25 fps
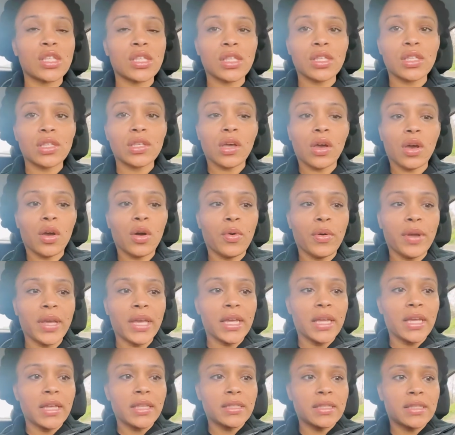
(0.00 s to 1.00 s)
So
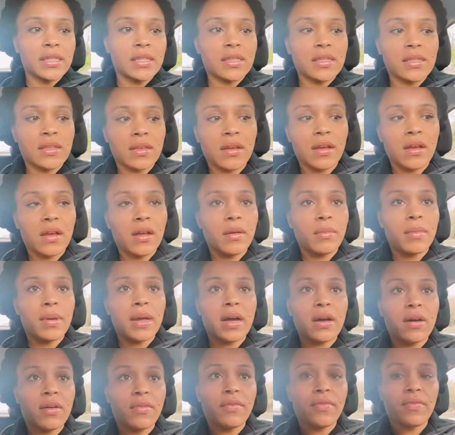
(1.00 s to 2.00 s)
it's
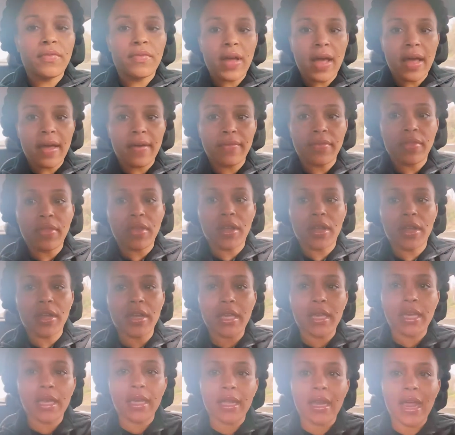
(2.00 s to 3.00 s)
about
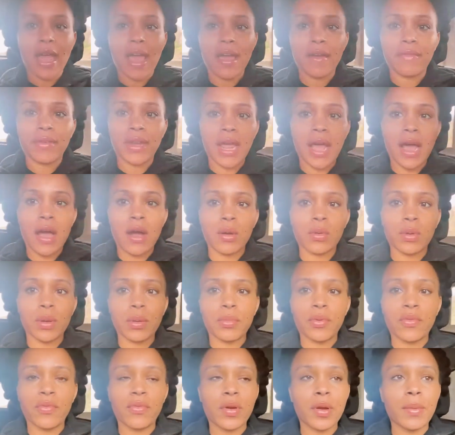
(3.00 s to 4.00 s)
5.30 and I have an hour
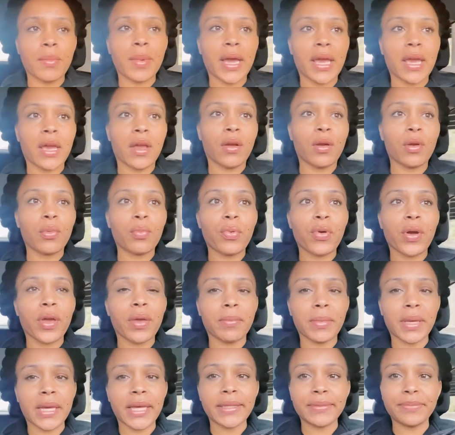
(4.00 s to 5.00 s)
before my hair
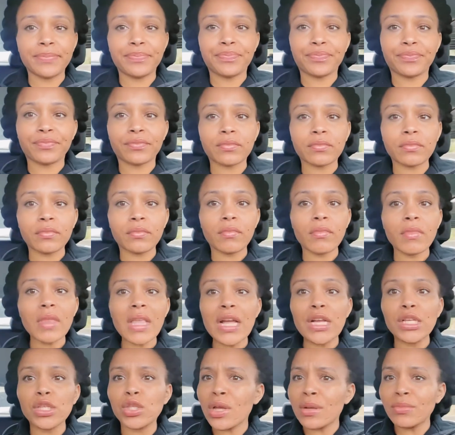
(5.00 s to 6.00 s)

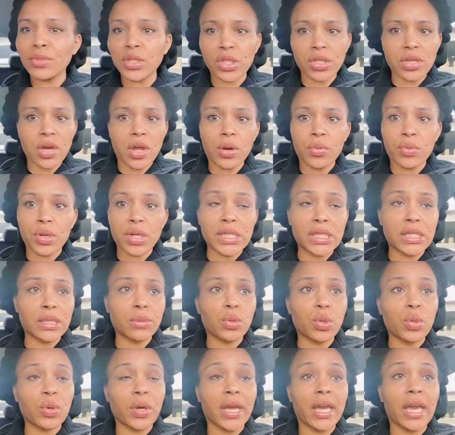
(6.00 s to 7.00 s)
appointment. So I'm just gonna run
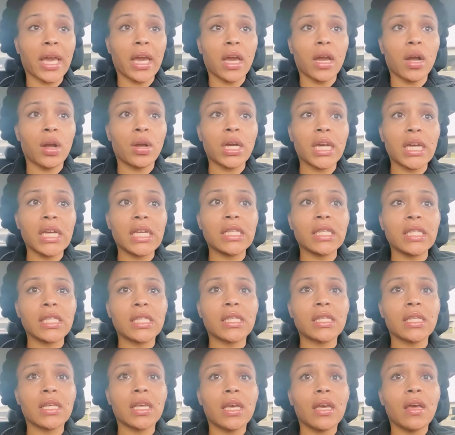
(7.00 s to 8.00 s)
some quick errands.
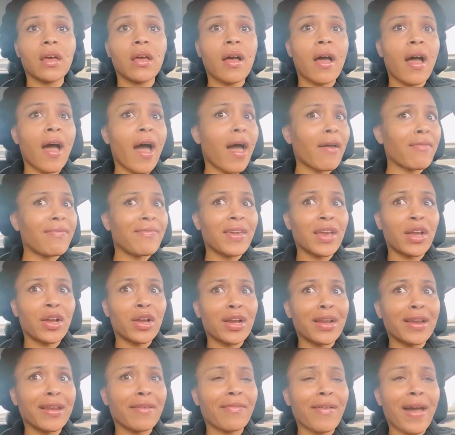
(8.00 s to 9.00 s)
I
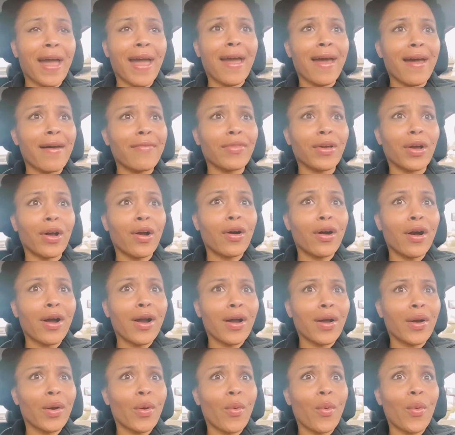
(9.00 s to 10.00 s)
figured if I have the
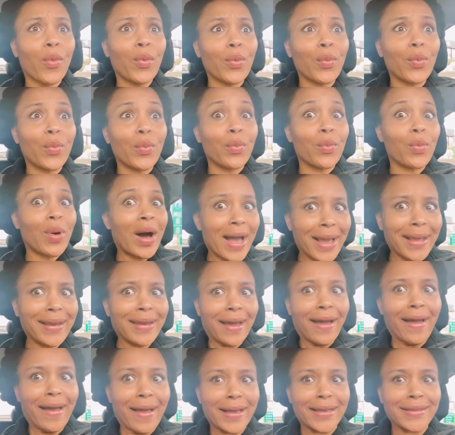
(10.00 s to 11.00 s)
car, why
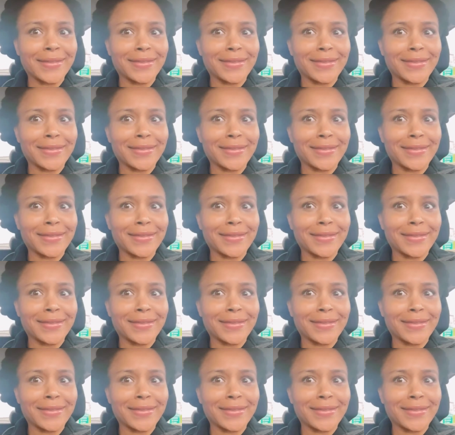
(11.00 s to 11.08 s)
not?